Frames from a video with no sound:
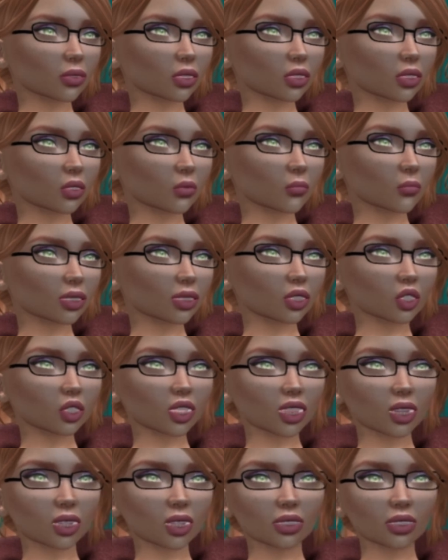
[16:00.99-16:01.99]
in a
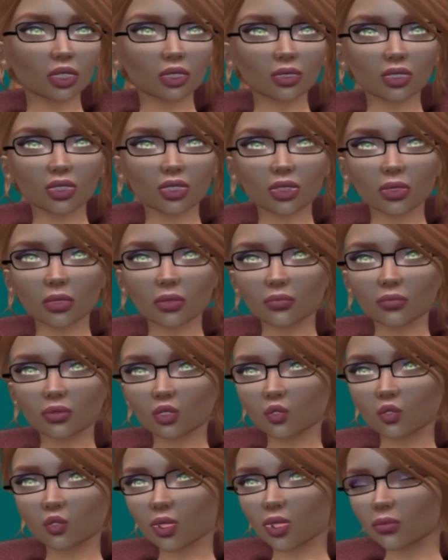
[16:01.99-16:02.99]
wheelchair?
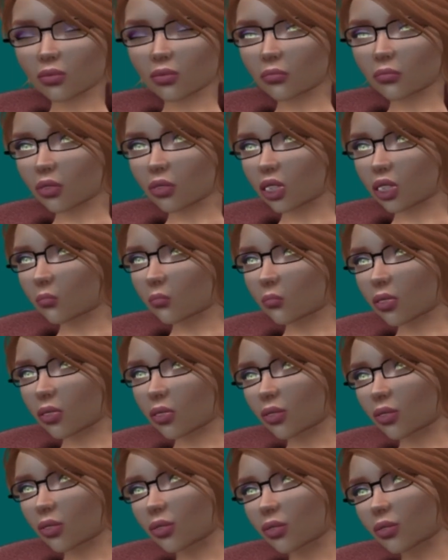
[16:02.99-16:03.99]
Well,
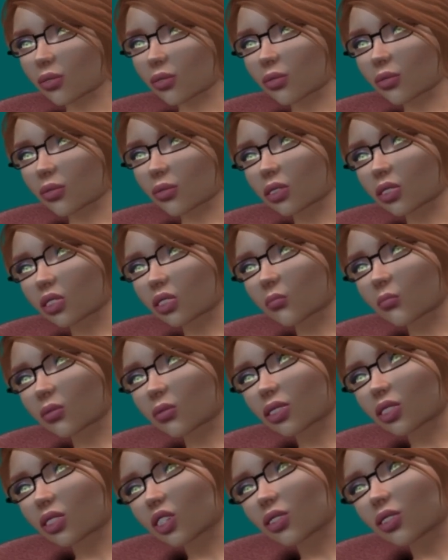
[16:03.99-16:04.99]
because I'm having
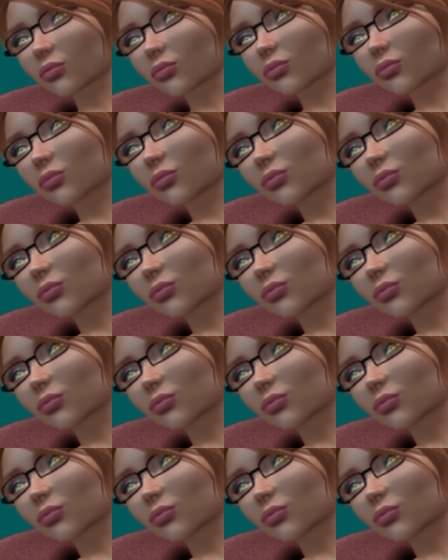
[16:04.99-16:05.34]
a really bad